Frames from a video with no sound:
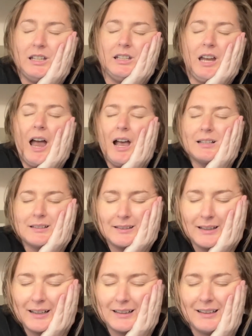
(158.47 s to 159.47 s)
yes,
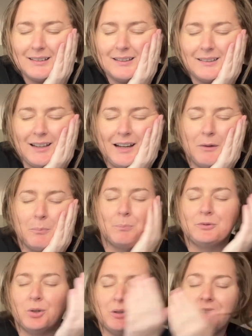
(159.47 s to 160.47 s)
like this is like
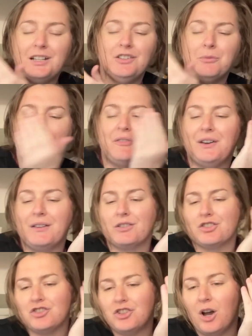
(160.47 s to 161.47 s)
tuning into my
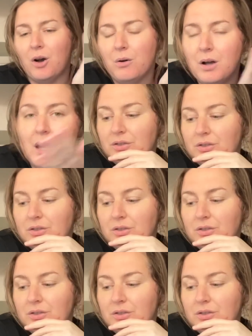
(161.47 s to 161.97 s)
favorite show.